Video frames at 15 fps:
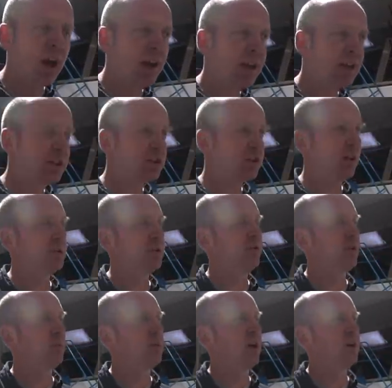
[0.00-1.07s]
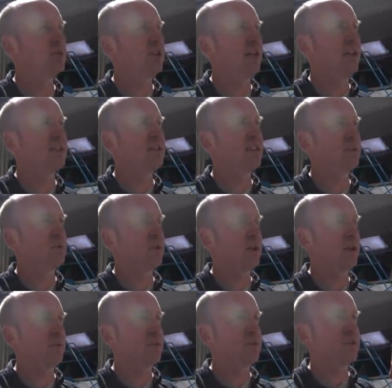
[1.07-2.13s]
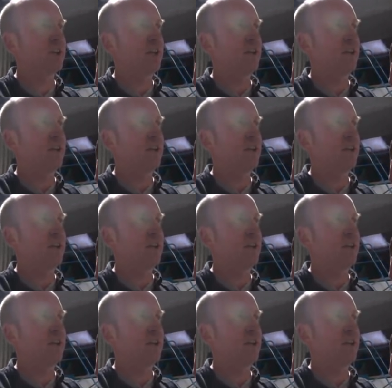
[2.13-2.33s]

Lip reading: And a description of the process is what I was